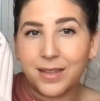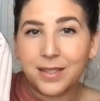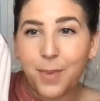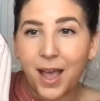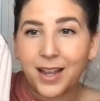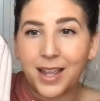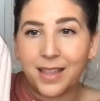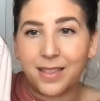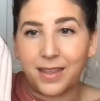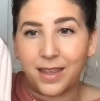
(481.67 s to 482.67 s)
This bag
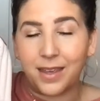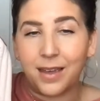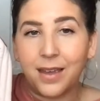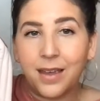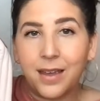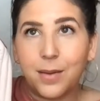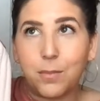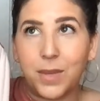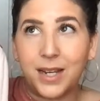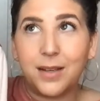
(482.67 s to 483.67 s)
and the
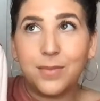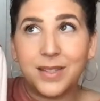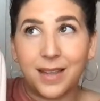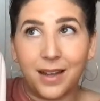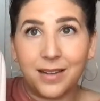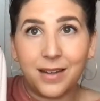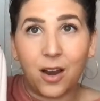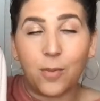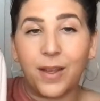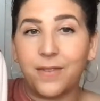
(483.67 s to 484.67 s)
medium Sutton
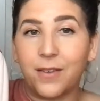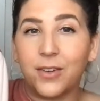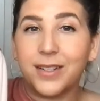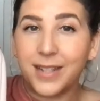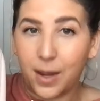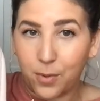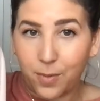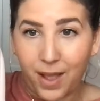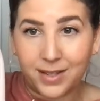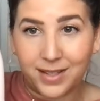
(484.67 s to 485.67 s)
are my favorite diaper
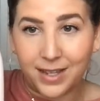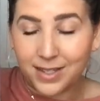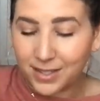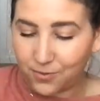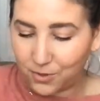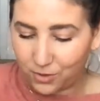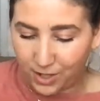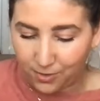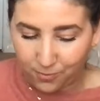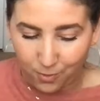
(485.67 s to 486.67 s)
bag sizes if you're
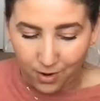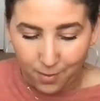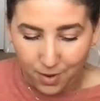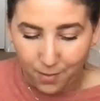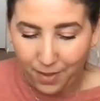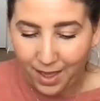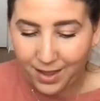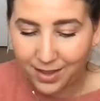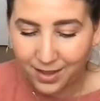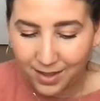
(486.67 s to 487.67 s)
looking for a mom
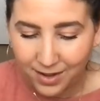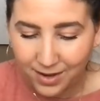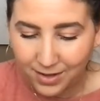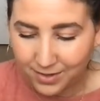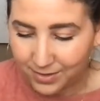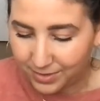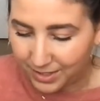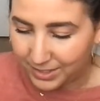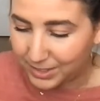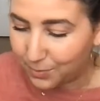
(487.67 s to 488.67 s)
bag.
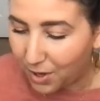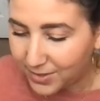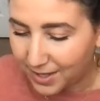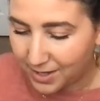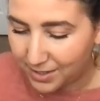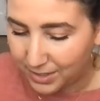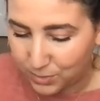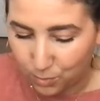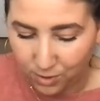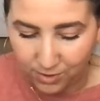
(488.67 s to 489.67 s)
The small Sutton
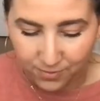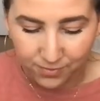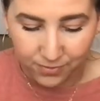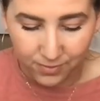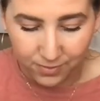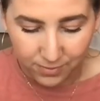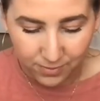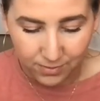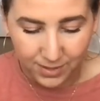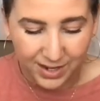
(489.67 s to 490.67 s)
is more of
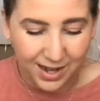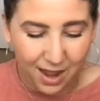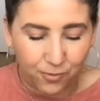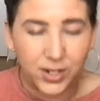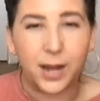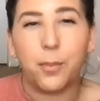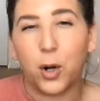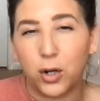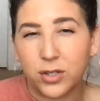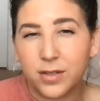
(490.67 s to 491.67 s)
like an everyday
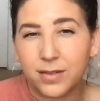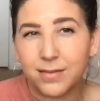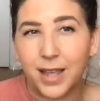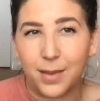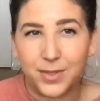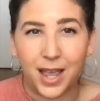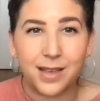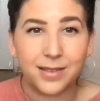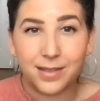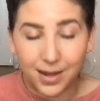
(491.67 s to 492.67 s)
purse type
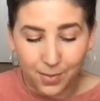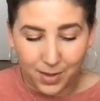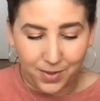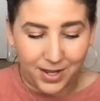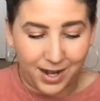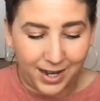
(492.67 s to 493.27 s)
size, in my opinion.